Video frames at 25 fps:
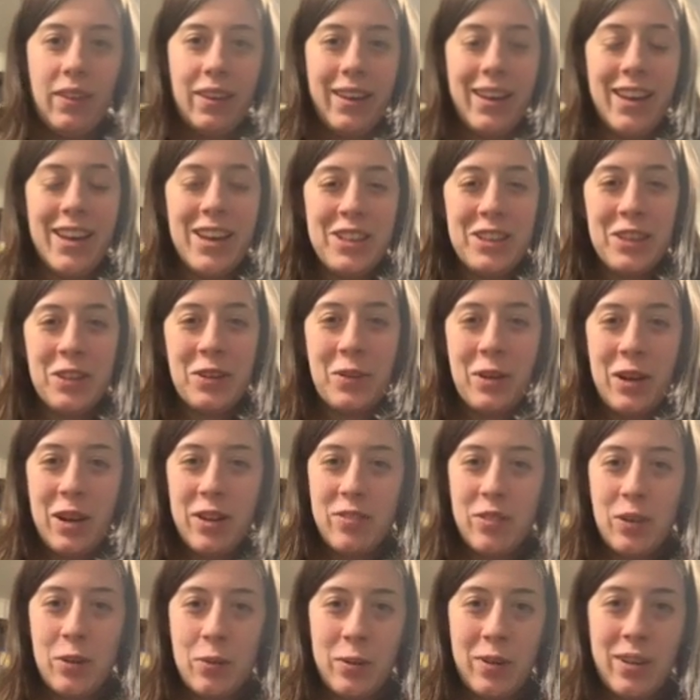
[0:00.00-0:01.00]
Hello
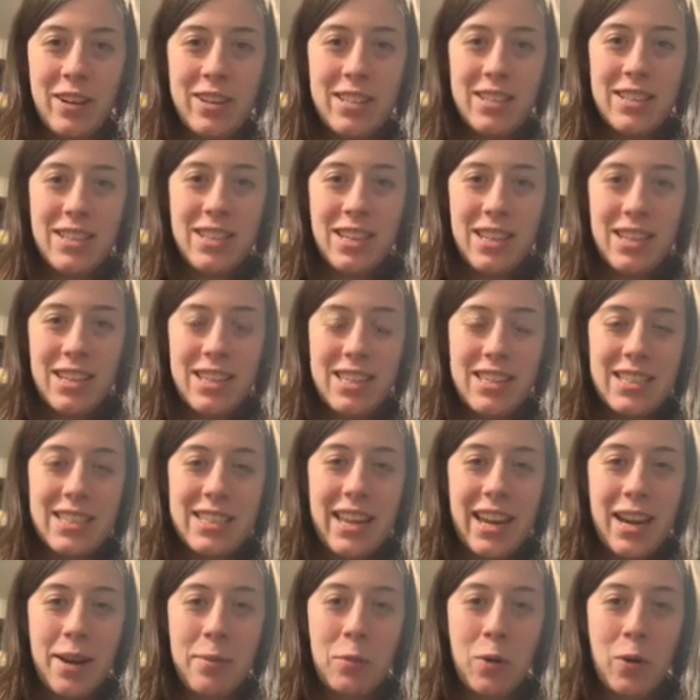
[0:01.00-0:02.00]
everyone.
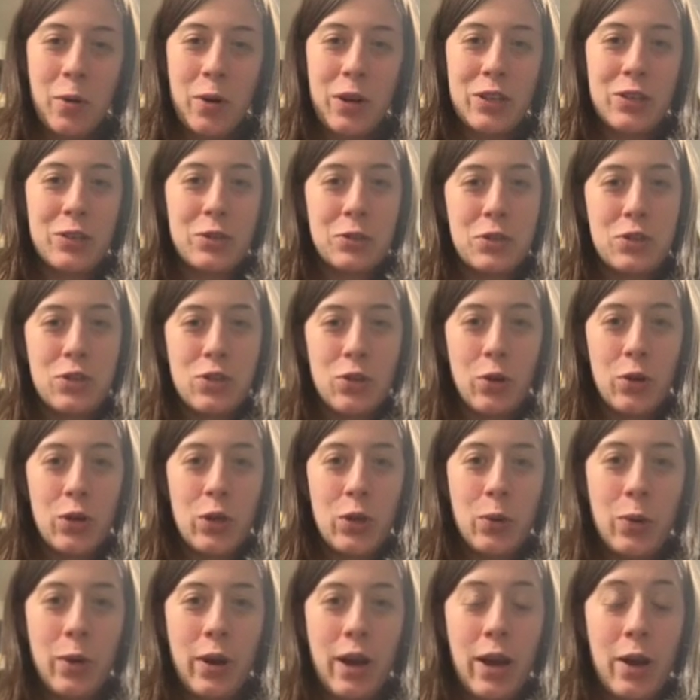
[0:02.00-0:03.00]
Today I'm going to show
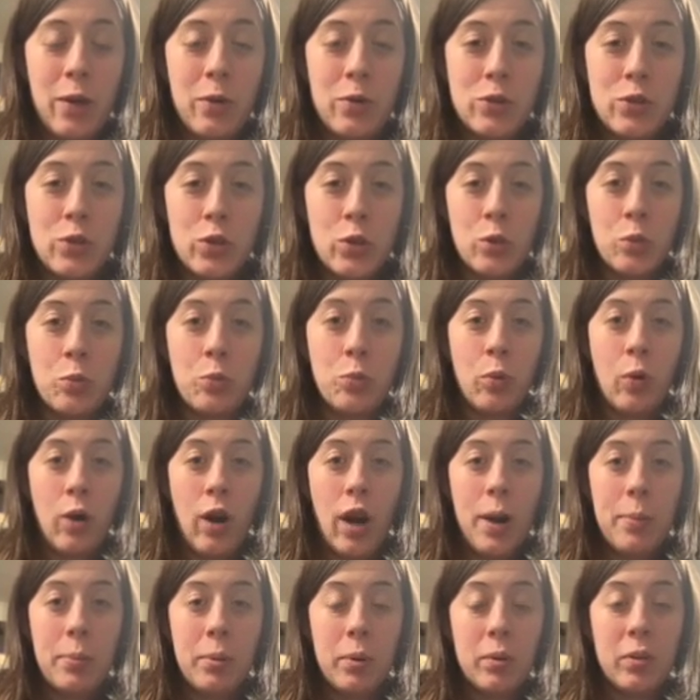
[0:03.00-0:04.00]
you how to
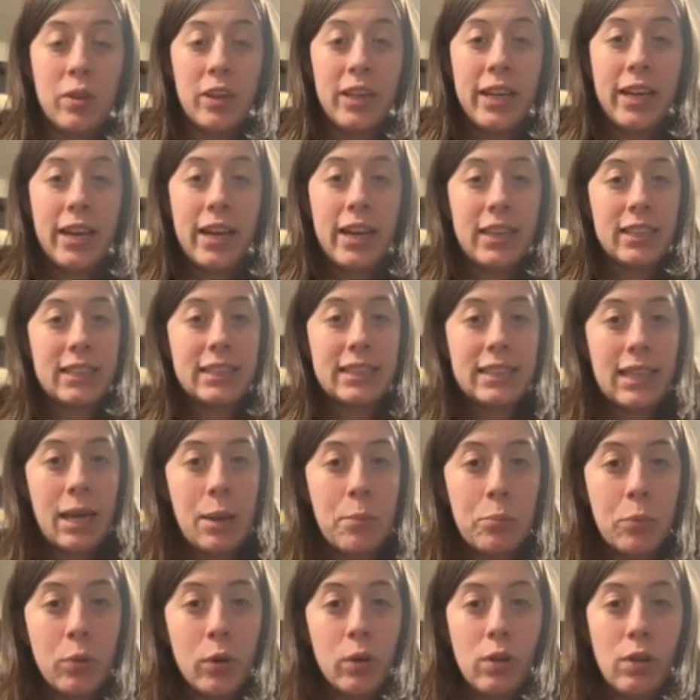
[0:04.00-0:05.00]
properly
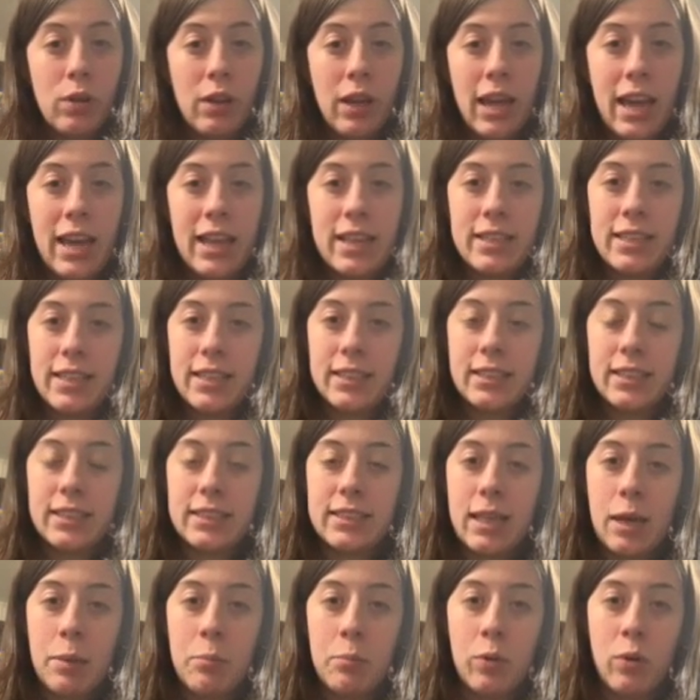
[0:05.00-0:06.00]
assemble and
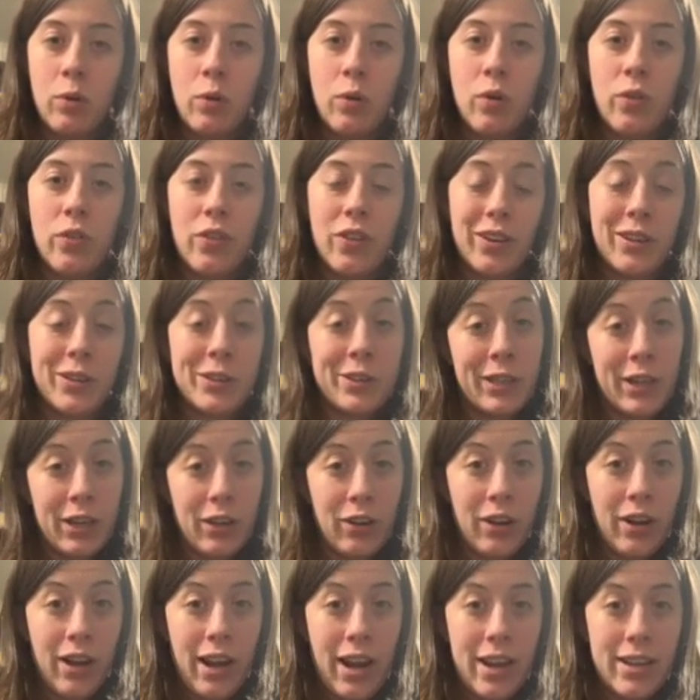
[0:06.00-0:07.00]
disassemble the
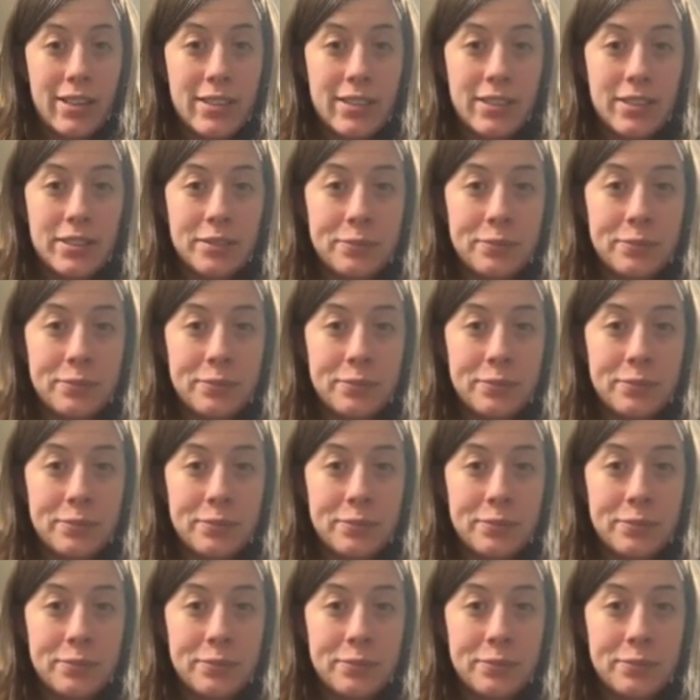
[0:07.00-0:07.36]
clarinet.